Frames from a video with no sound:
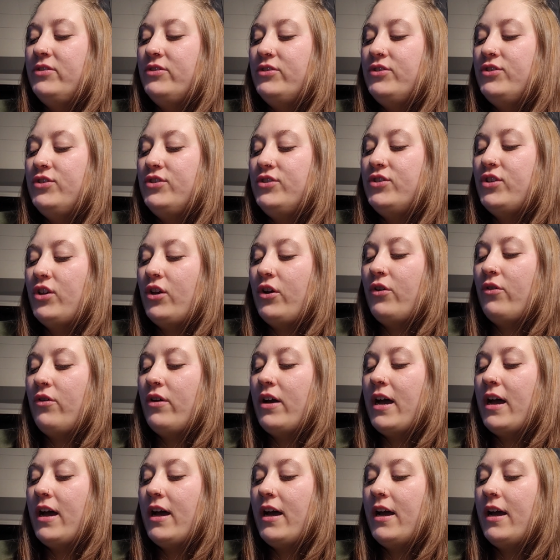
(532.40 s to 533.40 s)
So
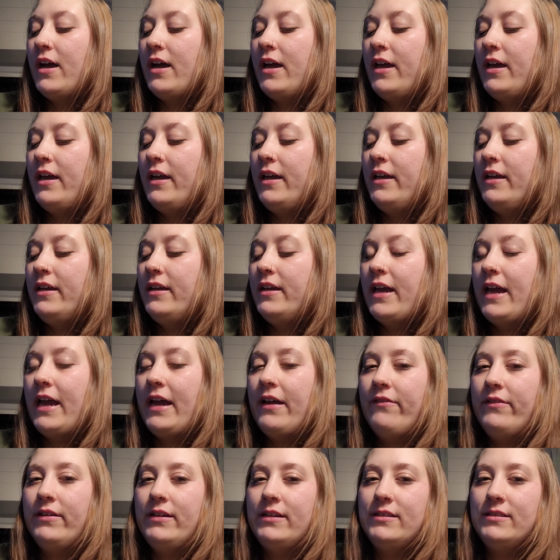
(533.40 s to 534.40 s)
I
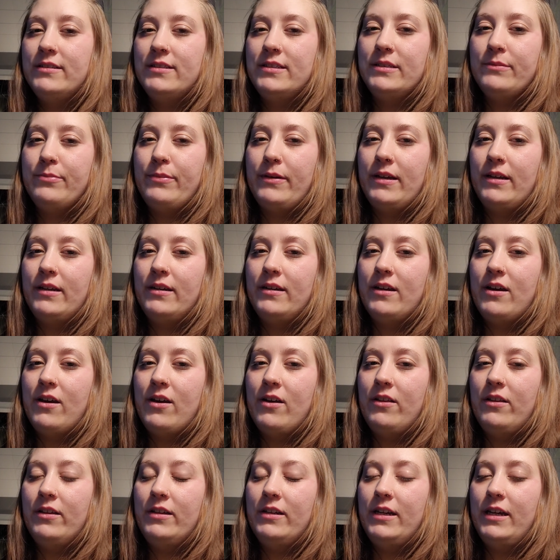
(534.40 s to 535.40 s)
haven't spent
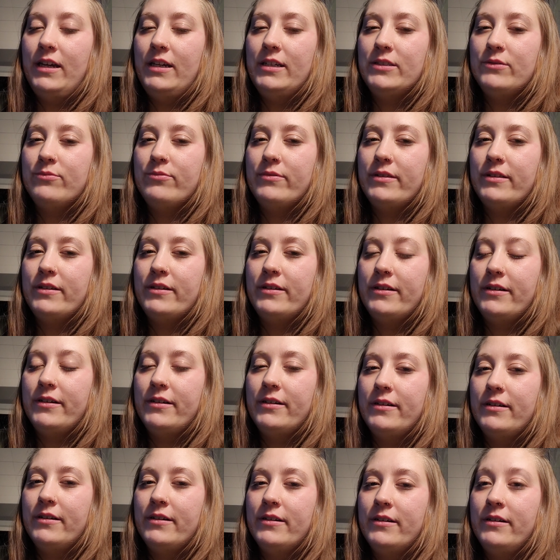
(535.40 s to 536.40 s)
holidays with
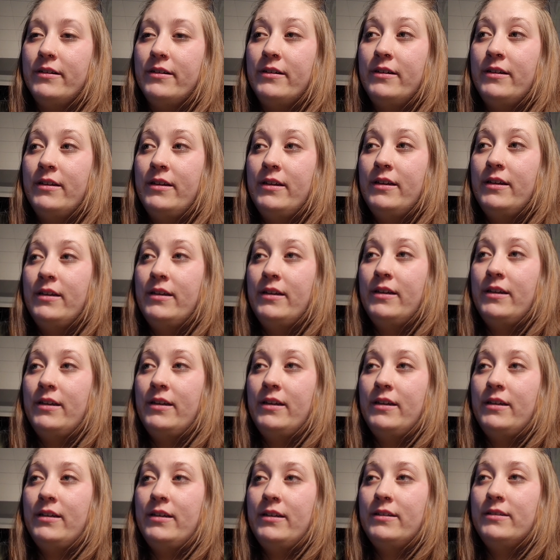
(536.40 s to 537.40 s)
her
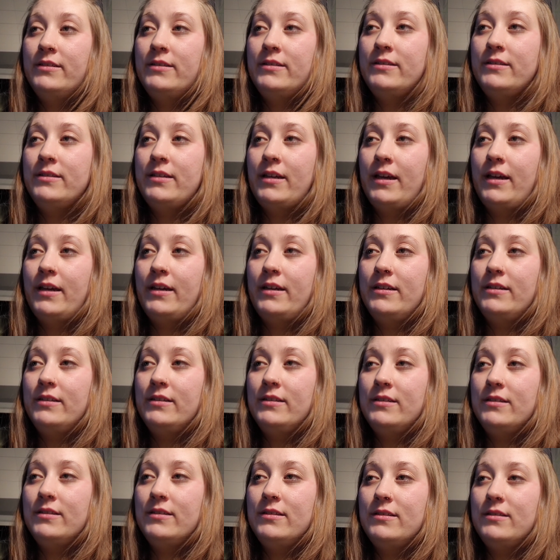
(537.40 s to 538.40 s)

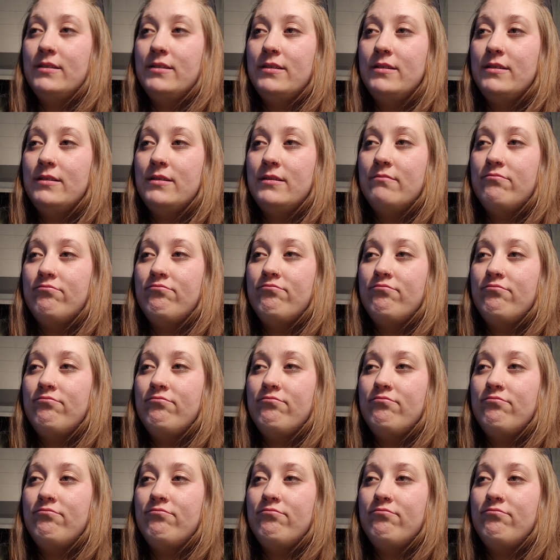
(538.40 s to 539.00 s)
since